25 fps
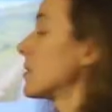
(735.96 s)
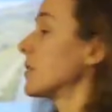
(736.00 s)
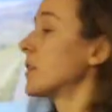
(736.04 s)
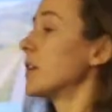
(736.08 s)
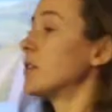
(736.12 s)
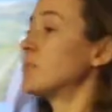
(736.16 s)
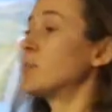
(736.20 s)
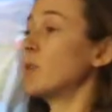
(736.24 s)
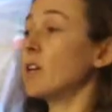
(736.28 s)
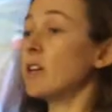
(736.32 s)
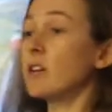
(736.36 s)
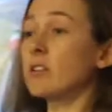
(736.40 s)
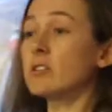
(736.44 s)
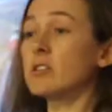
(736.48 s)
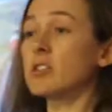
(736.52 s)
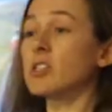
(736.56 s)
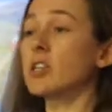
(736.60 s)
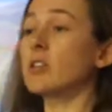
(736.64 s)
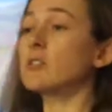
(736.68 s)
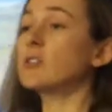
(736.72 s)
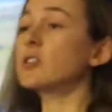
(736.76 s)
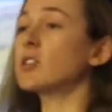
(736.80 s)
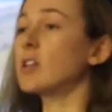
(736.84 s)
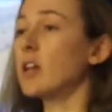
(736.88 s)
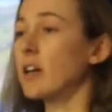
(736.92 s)
there'd be a lot of
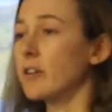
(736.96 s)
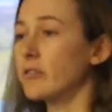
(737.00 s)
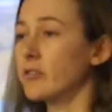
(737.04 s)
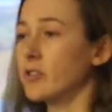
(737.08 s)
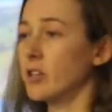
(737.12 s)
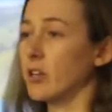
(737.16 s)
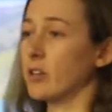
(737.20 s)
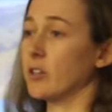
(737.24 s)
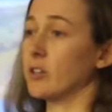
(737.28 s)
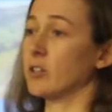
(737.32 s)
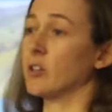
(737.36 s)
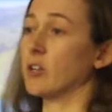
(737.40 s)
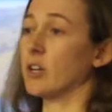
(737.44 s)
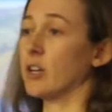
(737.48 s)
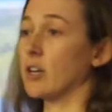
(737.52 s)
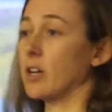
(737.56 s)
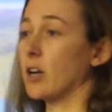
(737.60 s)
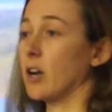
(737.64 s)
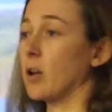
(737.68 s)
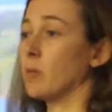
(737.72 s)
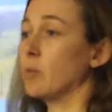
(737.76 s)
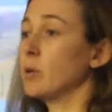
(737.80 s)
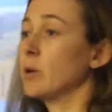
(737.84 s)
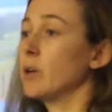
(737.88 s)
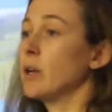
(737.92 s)
social life going on in a
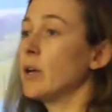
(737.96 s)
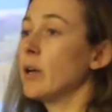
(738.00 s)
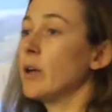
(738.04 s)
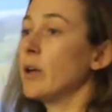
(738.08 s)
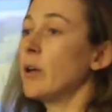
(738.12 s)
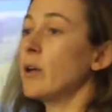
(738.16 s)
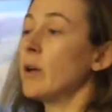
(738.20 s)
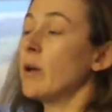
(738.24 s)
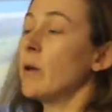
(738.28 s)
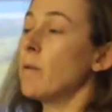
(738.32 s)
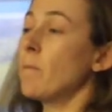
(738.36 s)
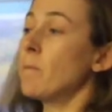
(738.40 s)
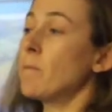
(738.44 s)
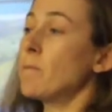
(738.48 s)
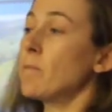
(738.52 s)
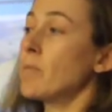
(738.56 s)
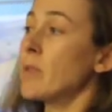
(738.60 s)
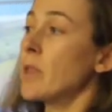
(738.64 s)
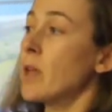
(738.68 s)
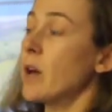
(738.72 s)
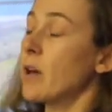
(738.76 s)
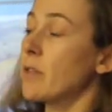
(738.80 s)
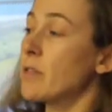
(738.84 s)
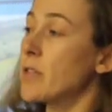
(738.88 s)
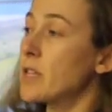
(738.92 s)
club.
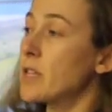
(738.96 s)
I